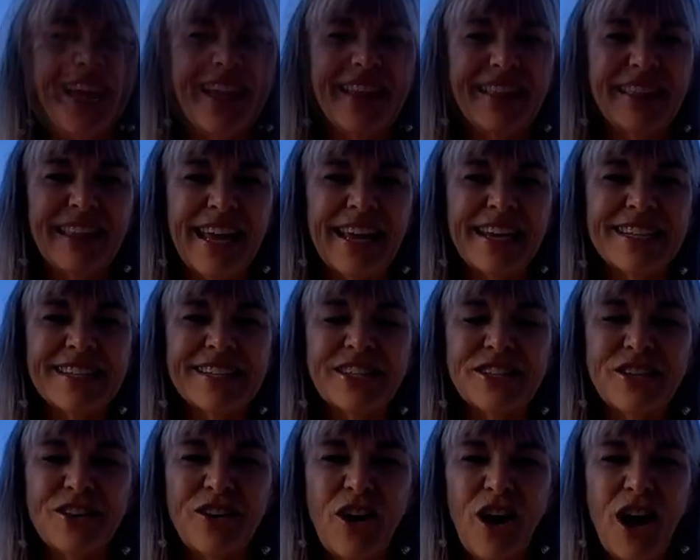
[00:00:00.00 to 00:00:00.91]
Let
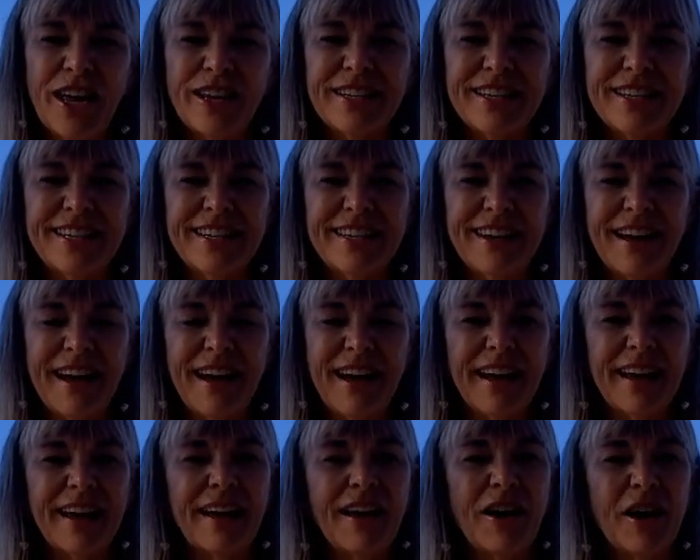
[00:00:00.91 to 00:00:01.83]
us not
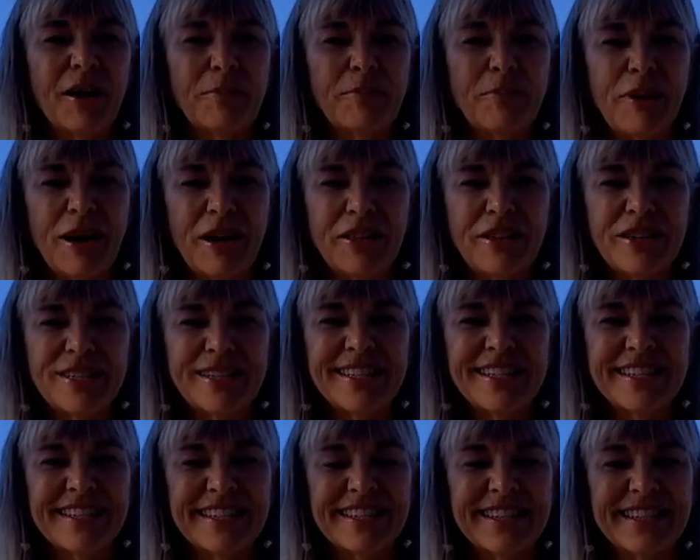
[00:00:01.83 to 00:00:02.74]
deny our
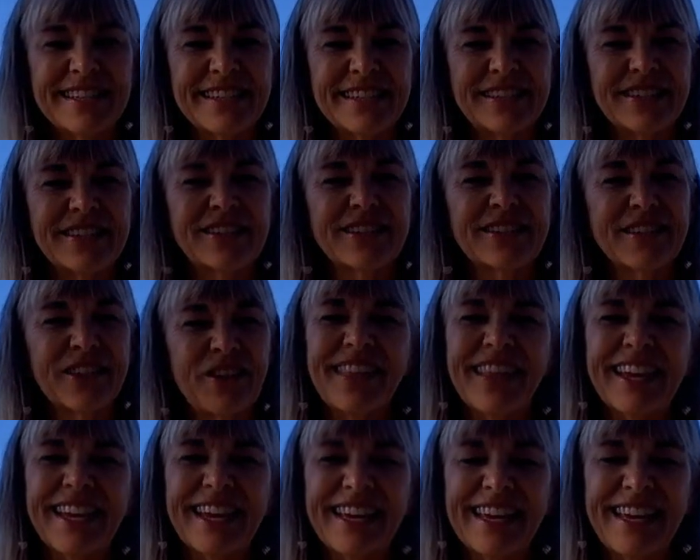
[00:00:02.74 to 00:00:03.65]
brothers and sisters
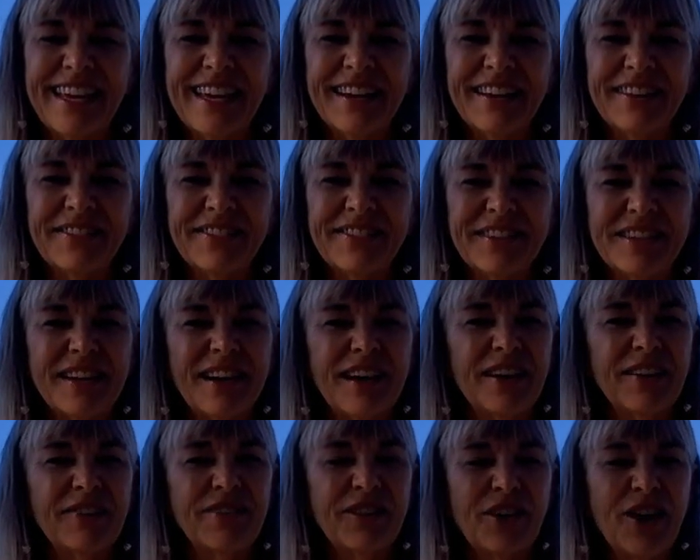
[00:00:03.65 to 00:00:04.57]
the gift
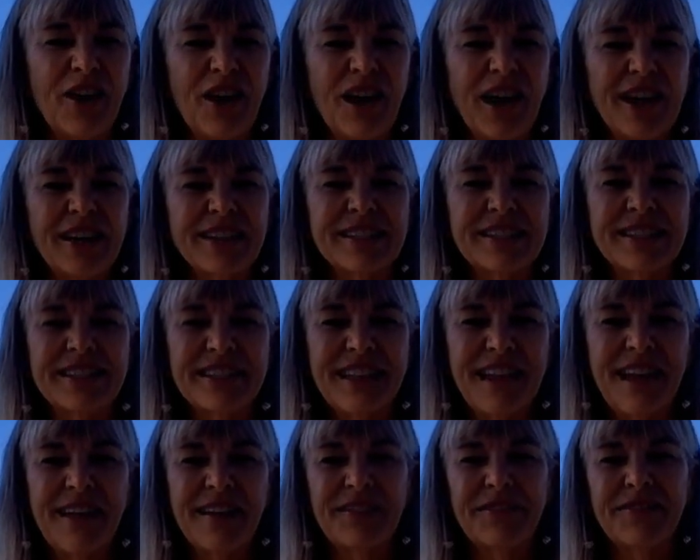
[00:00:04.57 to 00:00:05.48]
of God's
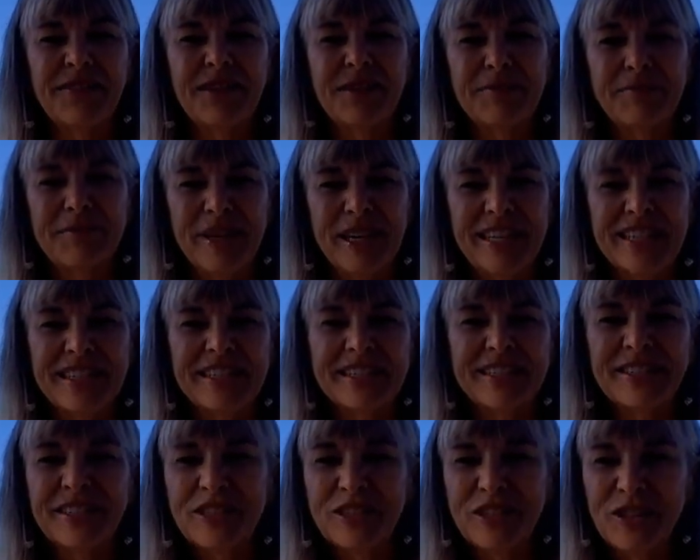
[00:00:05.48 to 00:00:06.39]
love,
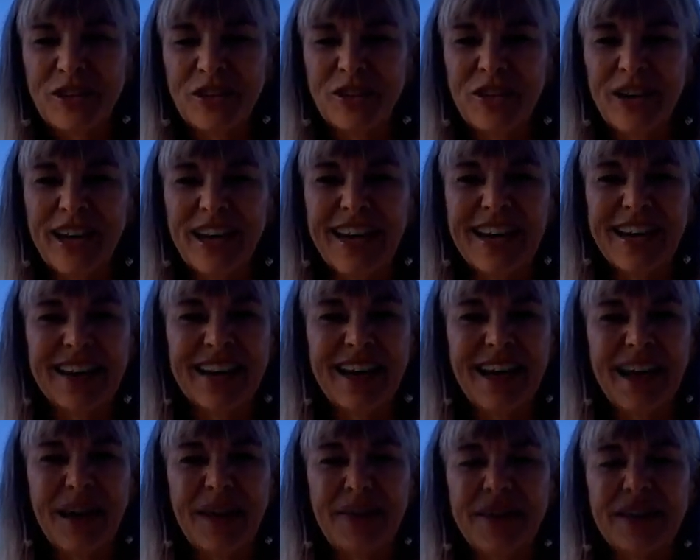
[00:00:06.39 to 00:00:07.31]
peace, joy, and
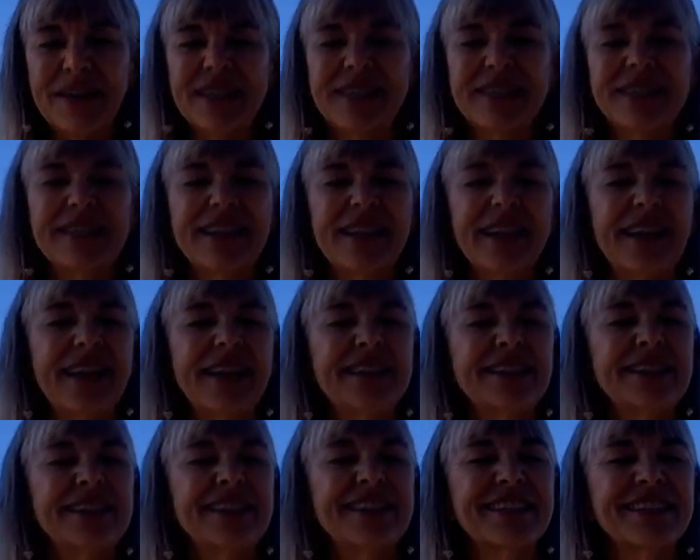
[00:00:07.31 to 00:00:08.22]
happiness. Let
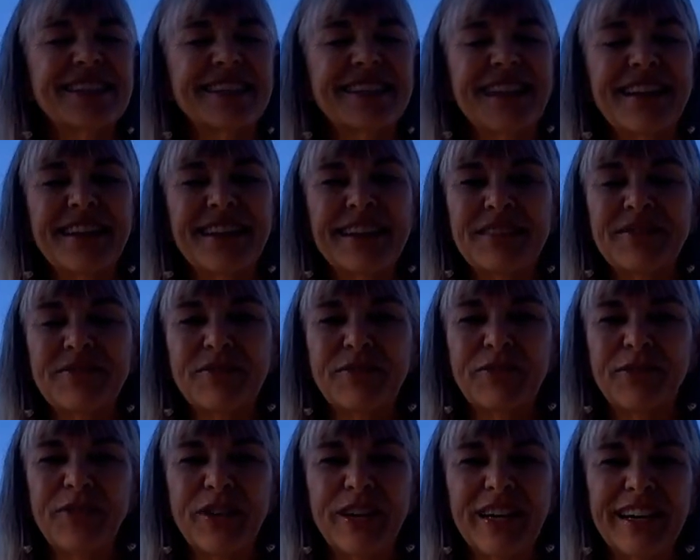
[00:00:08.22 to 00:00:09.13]
us extend it
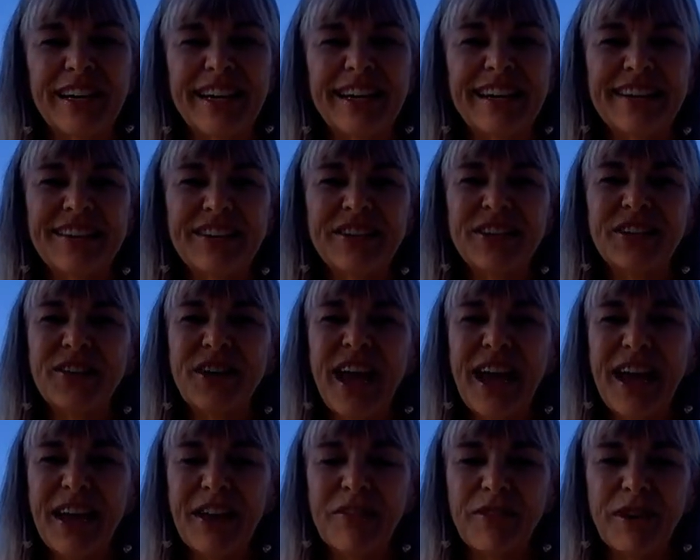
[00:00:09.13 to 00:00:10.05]
freely to
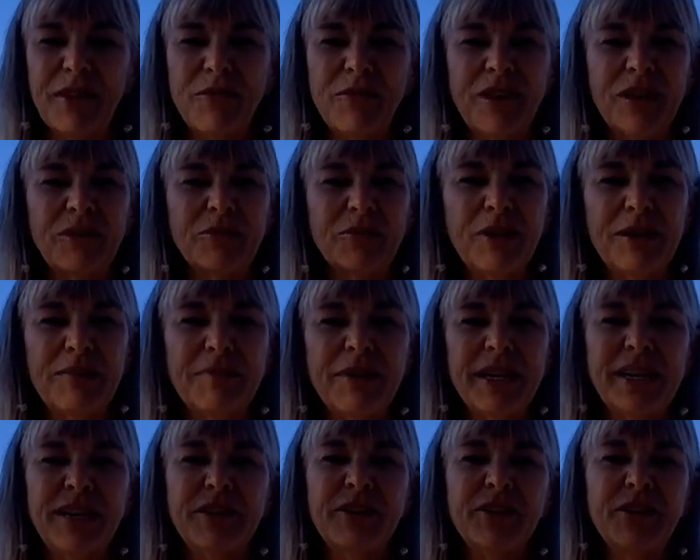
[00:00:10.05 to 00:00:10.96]
everyone we
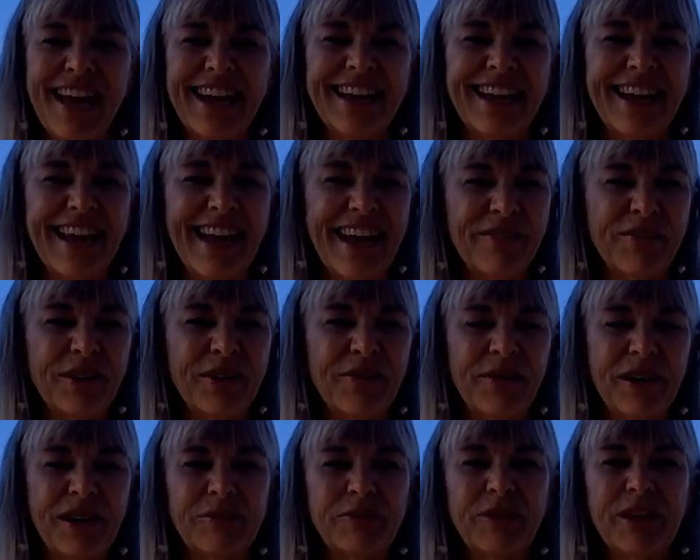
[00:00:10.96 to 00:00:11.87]
meet and
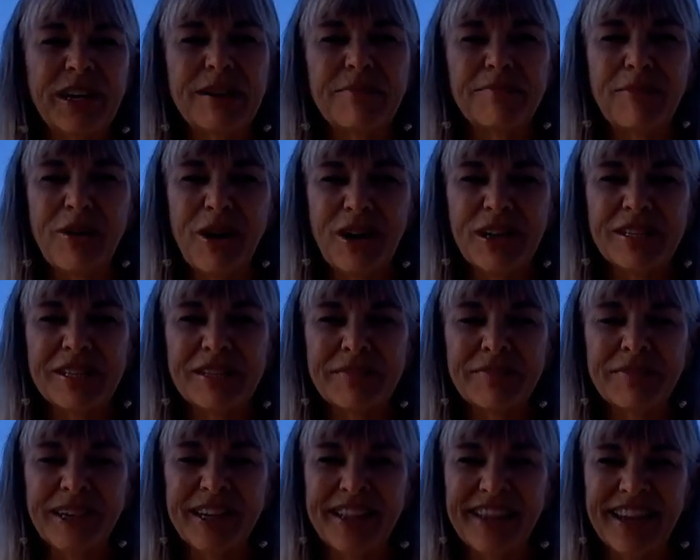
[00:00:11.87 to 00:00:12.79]
everyone we can
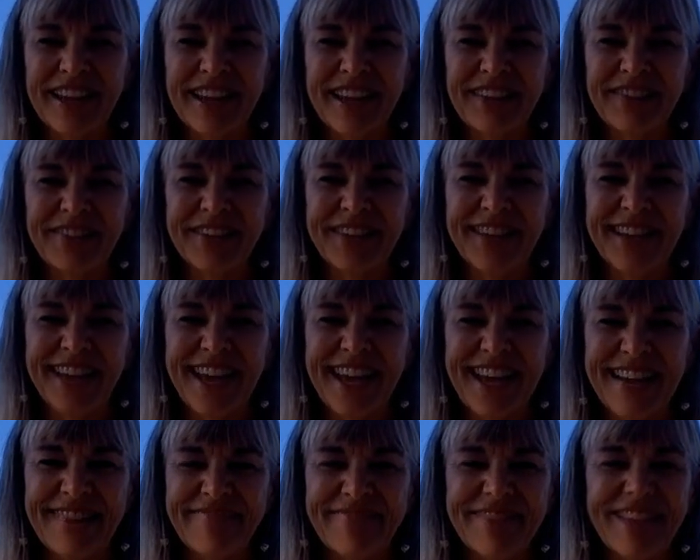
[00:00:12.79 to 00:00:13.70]
possibly think of today.